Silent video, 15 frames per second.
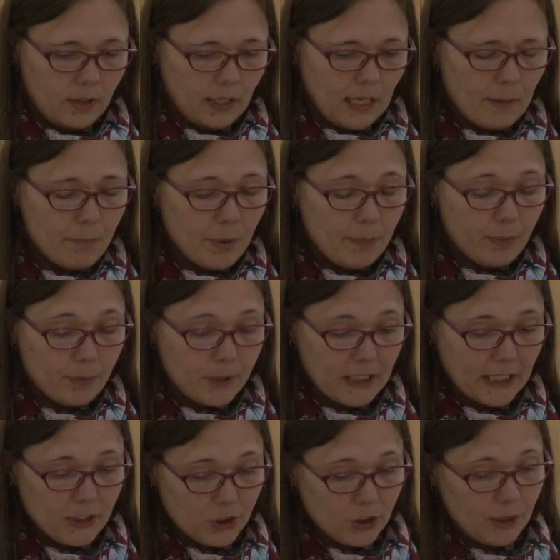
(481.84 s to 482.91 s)
can be
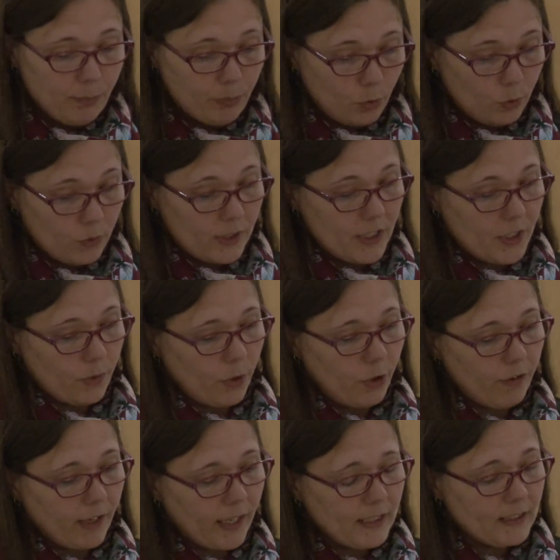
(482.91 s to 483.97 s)
potentially brought into a
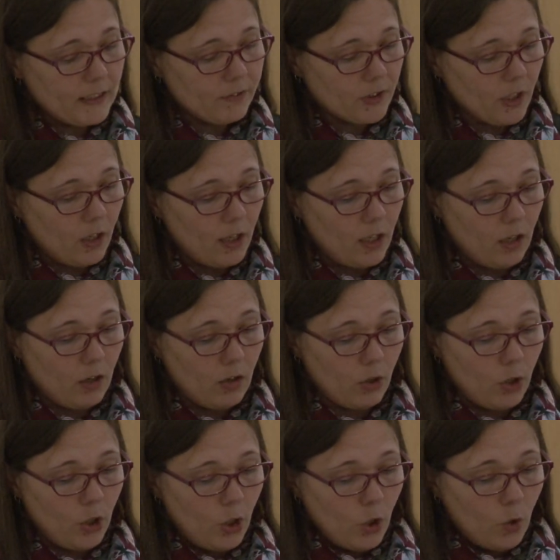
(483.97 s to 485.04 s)
creative
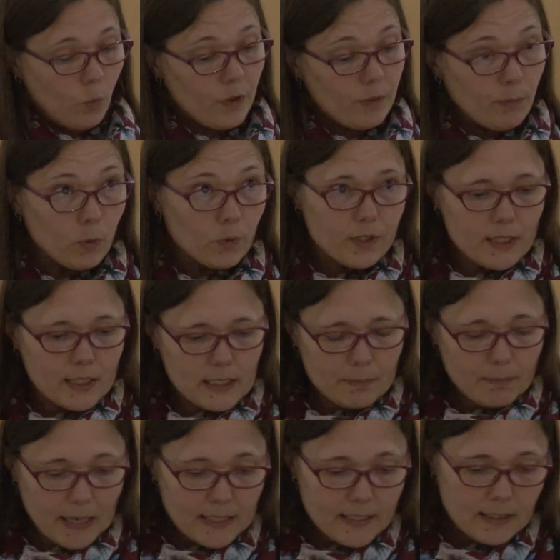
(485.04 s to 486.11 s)
dialogue with more
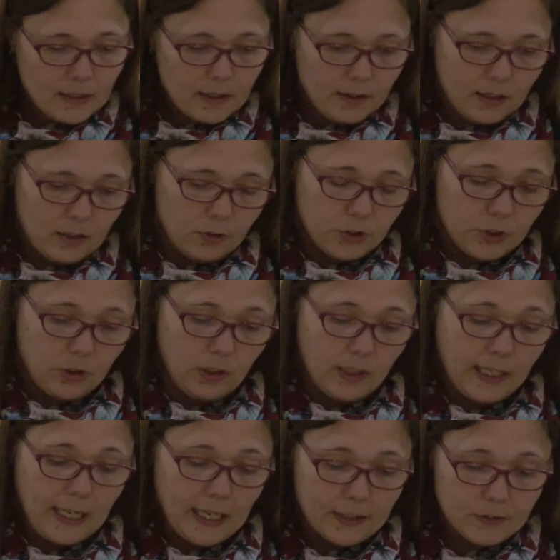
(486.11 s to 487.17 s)
systematic theological
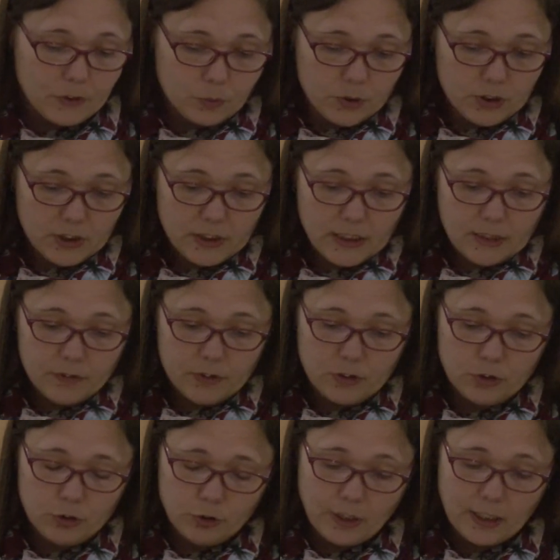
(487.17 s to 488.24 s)
accounts, which
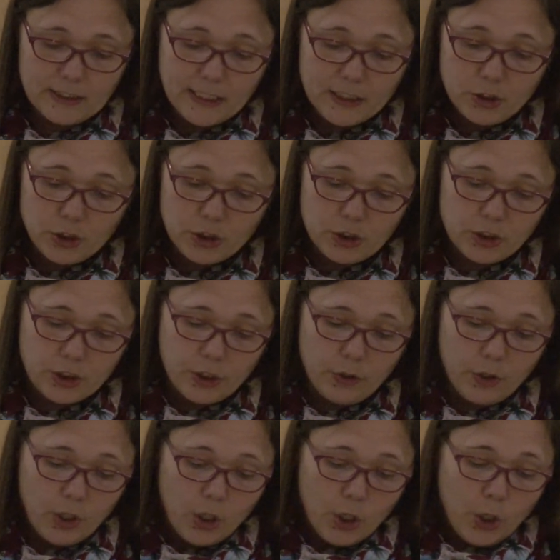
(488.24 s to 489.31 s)
Stephen drew our attention to,
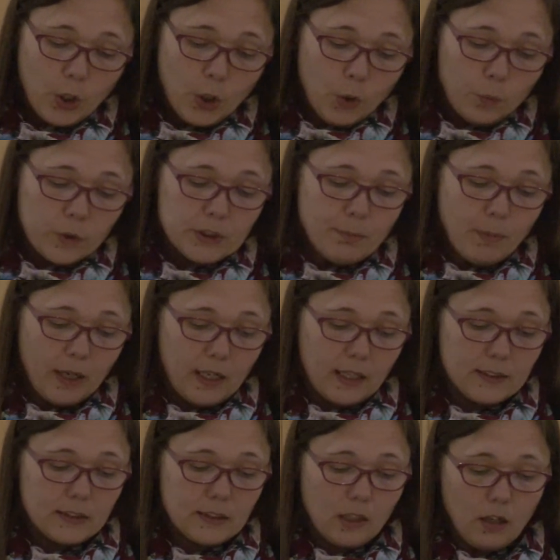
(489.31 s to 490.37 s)
which might
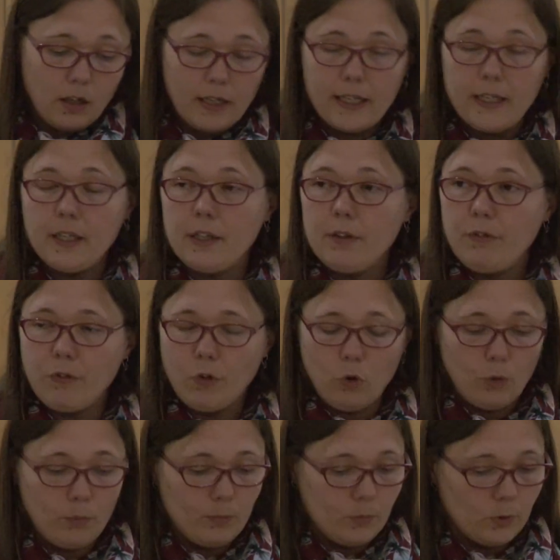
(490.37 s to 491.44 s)
underlie,
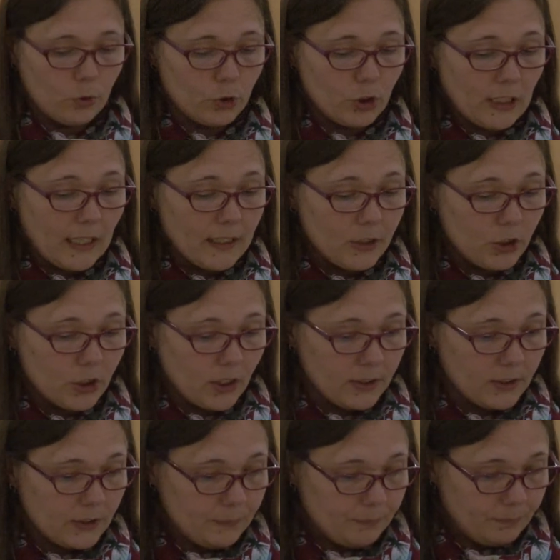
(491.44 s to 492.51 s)
inform or challenge
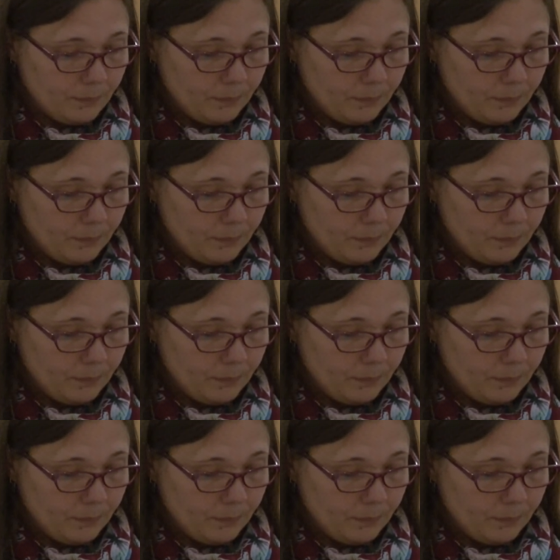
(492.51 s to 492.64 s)
us.